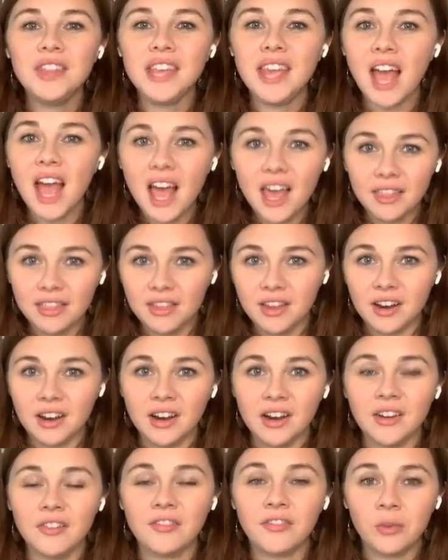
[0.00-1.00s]
of the
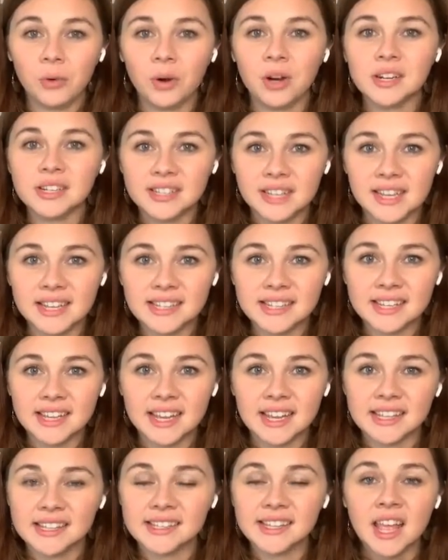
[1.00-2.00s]
other 4
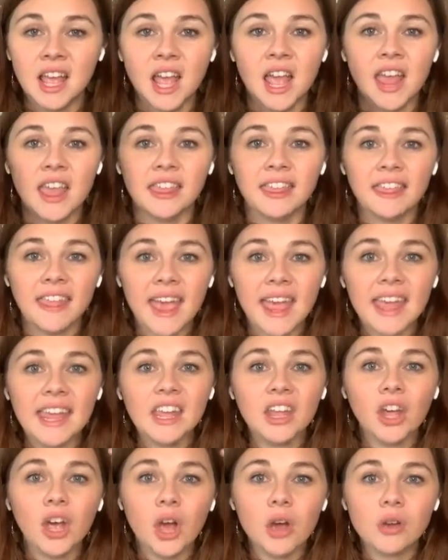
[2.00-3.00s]
senses,
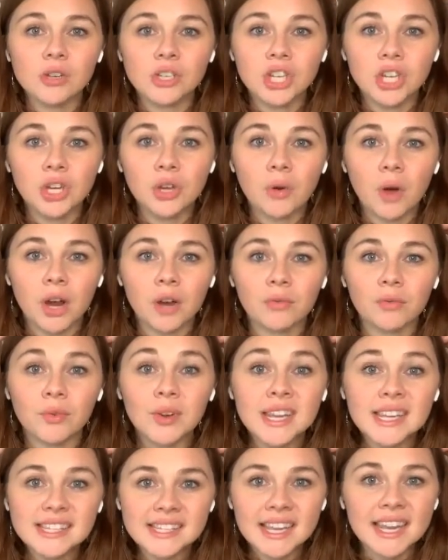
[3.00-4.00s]
they go to our
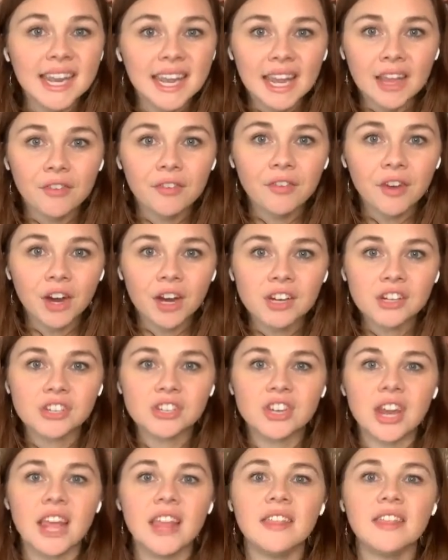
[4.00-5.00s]
reasoning
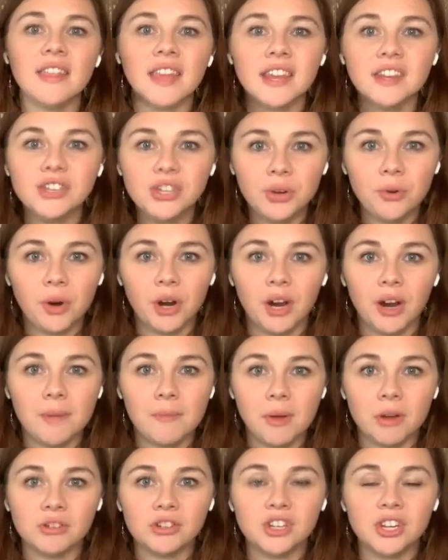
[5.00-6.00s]
first and then to
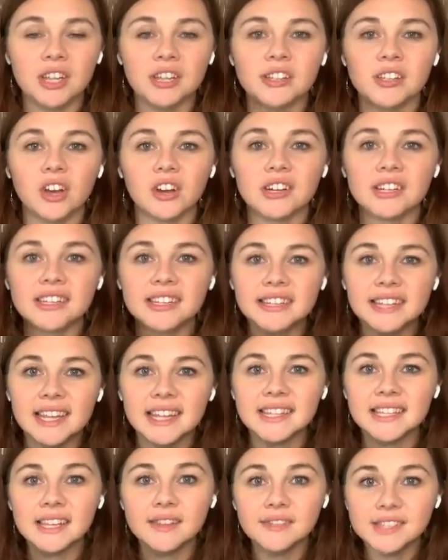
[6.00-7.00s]
our emotions. Our
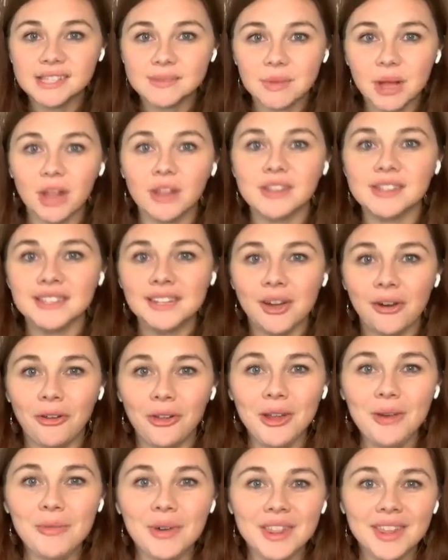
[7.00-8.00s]
sense of smell is the
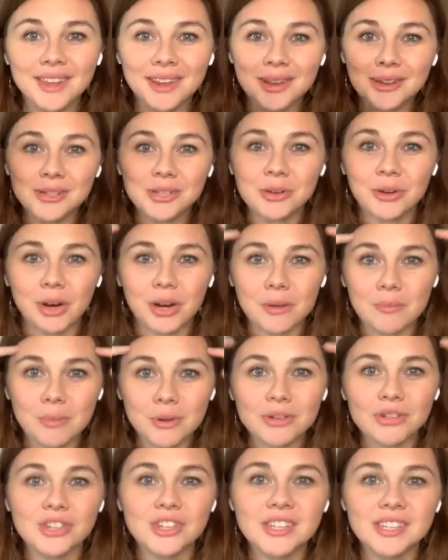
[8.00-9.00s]
only one that goes to our
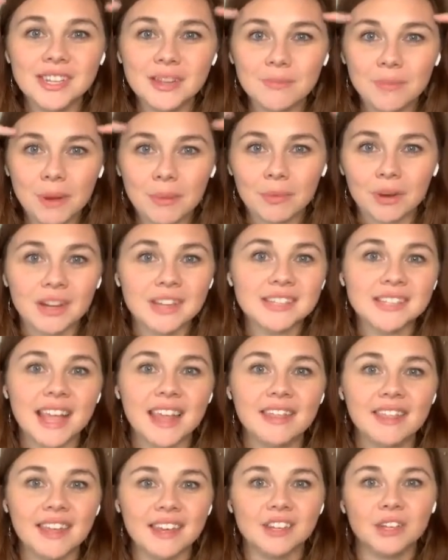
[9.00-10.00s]
emotions and memories
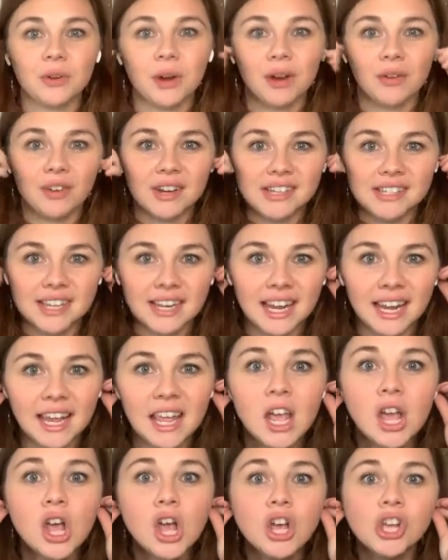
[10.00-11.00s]
and then to our reasoning.
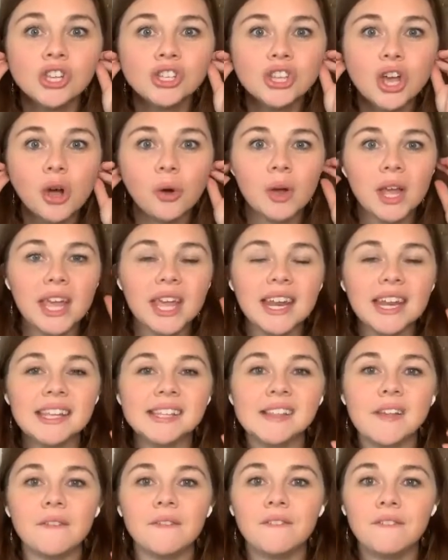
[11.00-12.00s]
So it
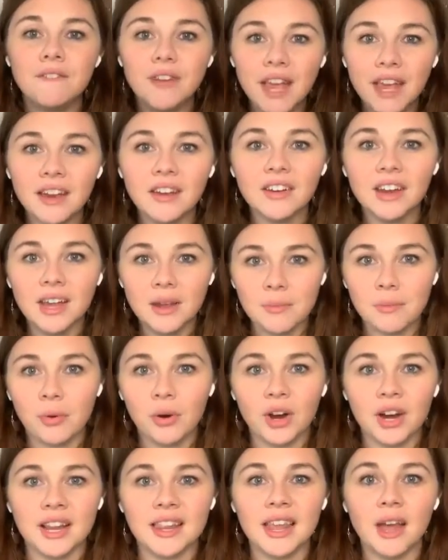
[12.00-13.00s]
is very
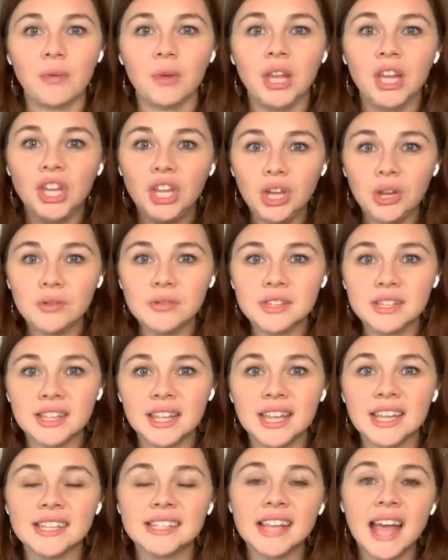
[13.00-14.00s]
important that we use
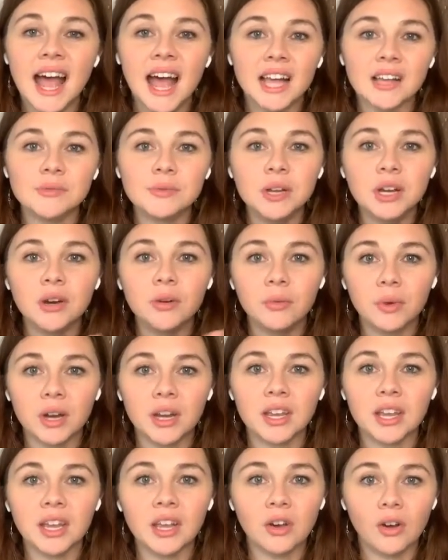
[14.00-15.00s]
these as we are
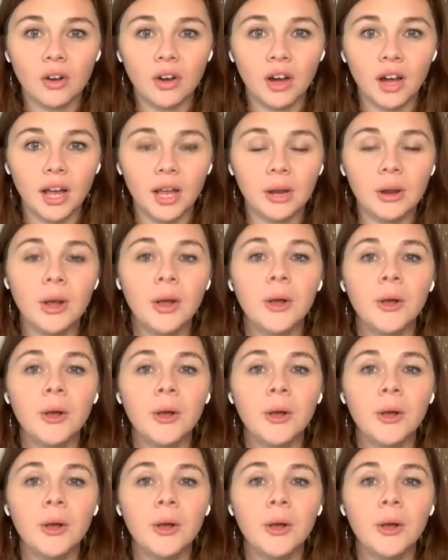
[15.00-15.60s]
working on